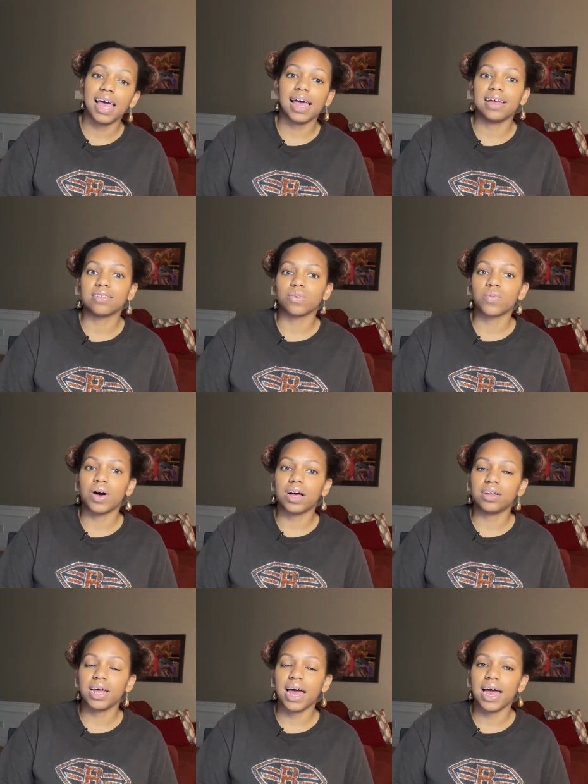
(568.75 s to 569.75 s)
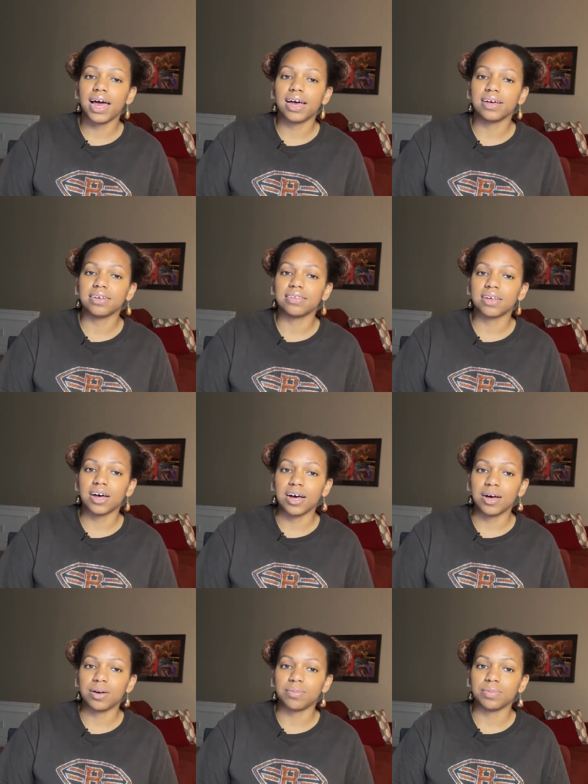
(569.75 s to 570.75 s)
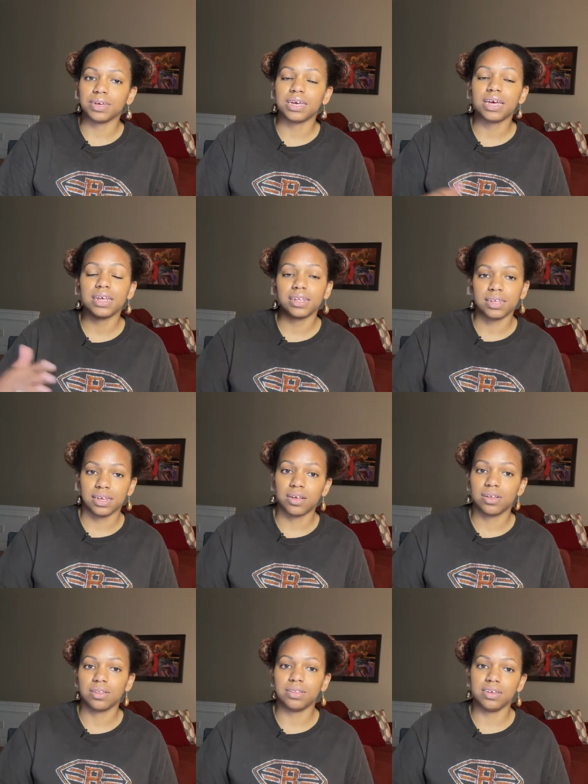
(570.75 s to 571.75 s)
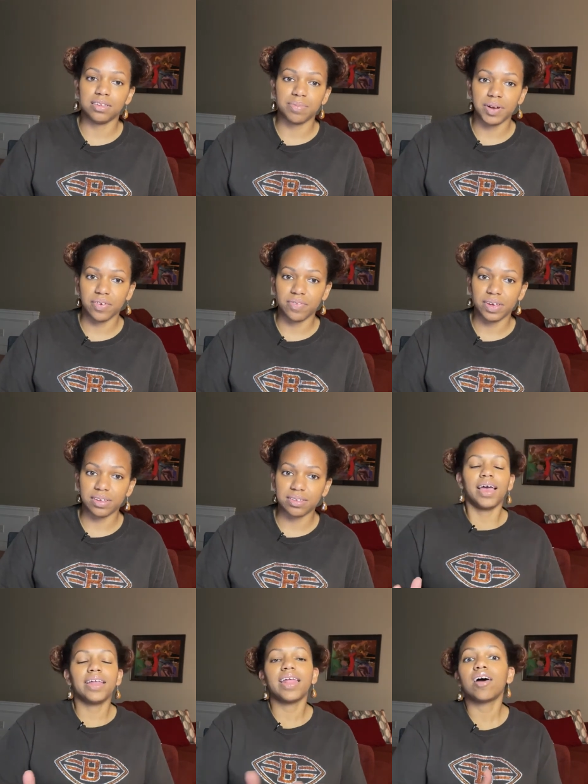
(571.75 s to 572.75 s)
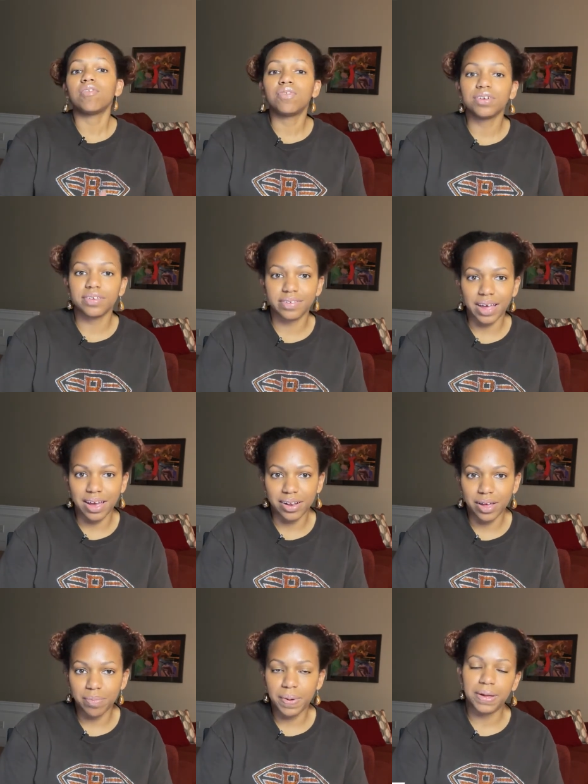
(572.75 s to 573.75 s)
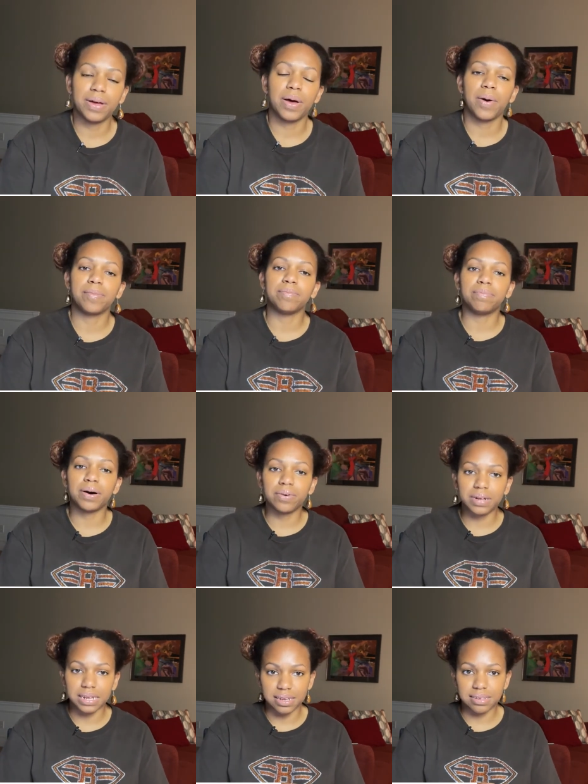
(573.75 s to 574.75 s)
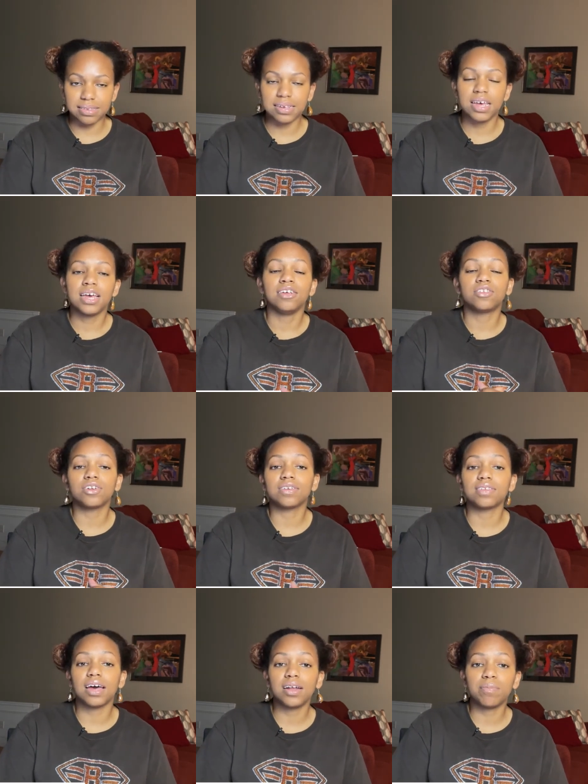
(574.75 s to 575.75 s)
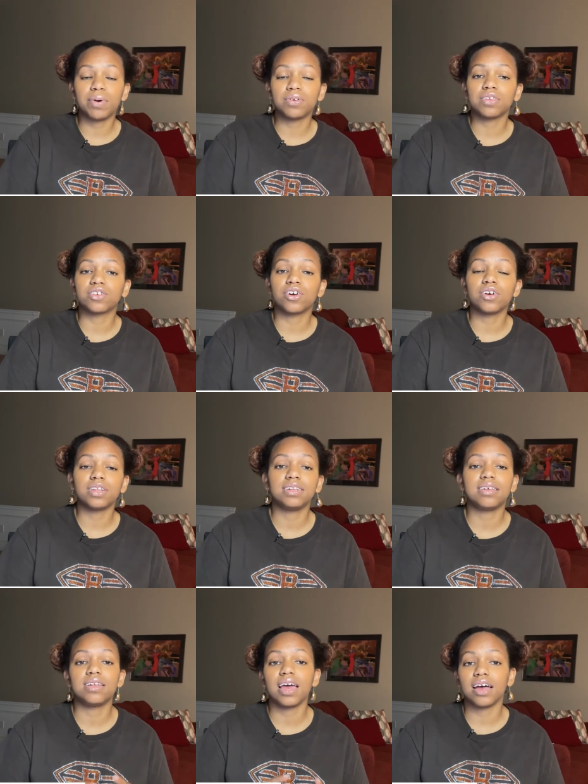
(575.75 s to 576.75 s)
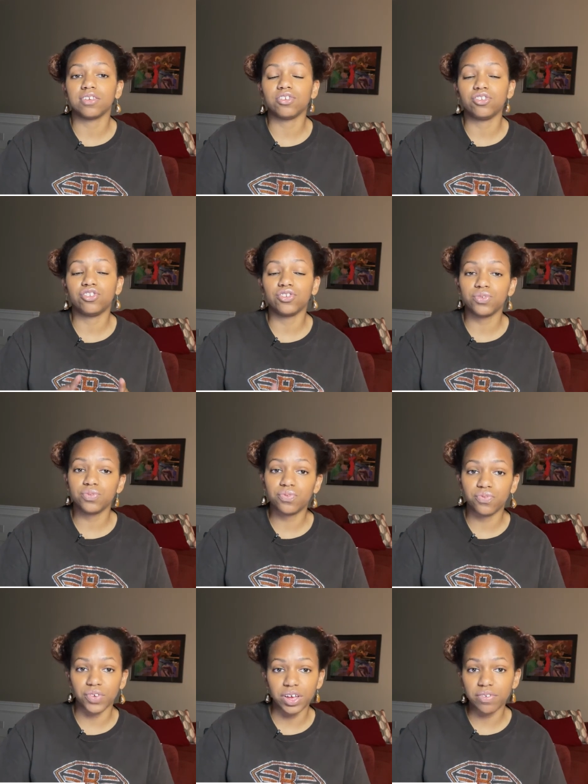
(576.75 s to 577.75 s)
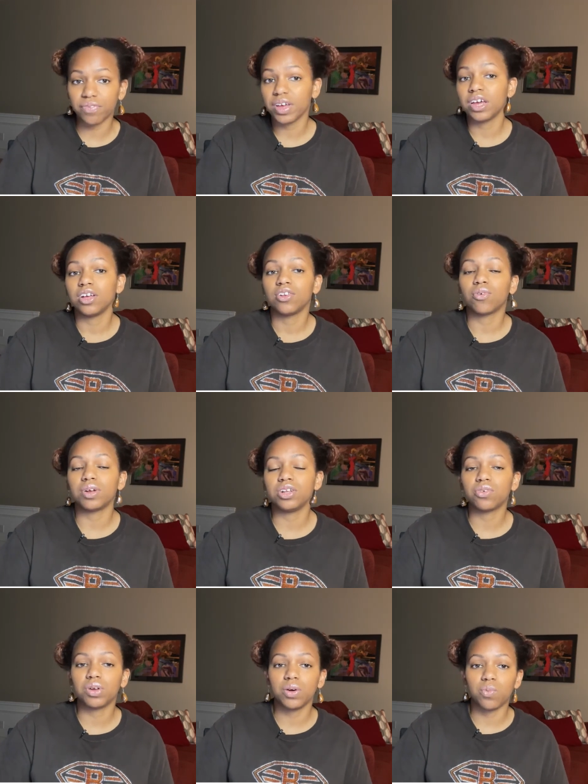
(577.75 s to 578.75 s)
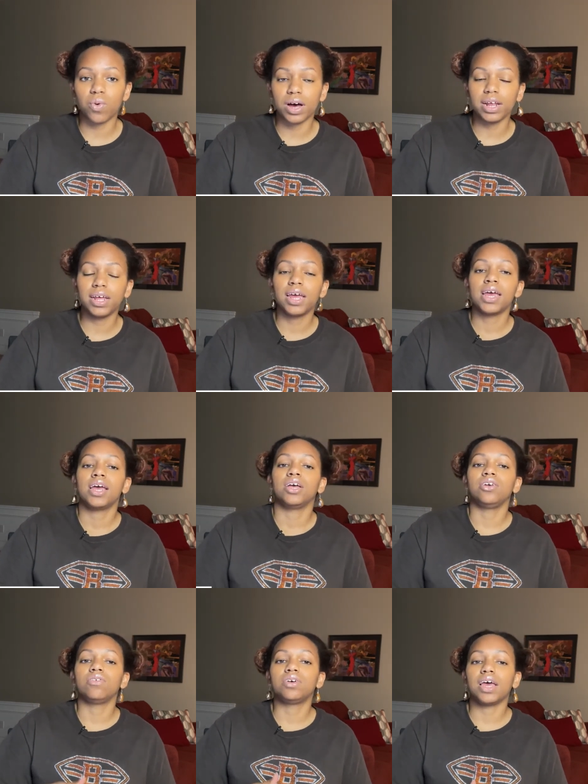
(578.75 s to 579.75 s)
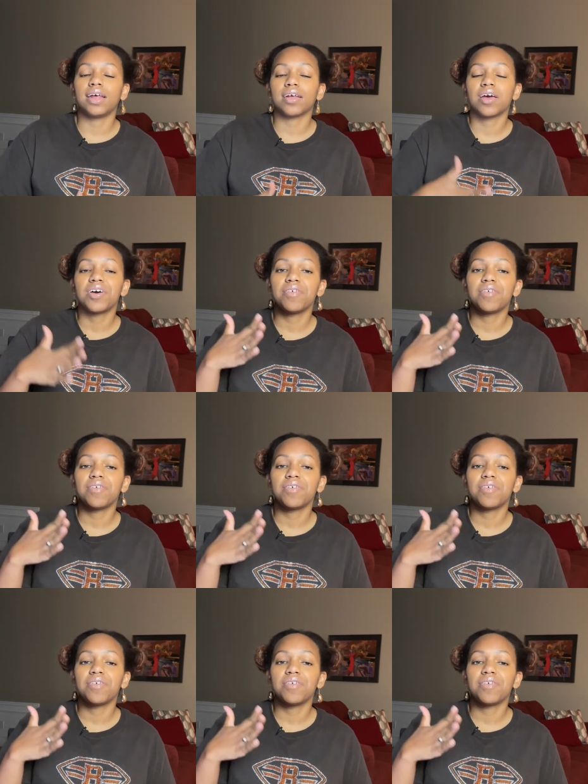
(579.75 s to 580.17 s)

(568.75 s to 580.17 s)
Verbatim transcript: as well as um, get these benefits. And now for the sign up bonus. So the sign up bonus currently today as June 5th, 2021, you get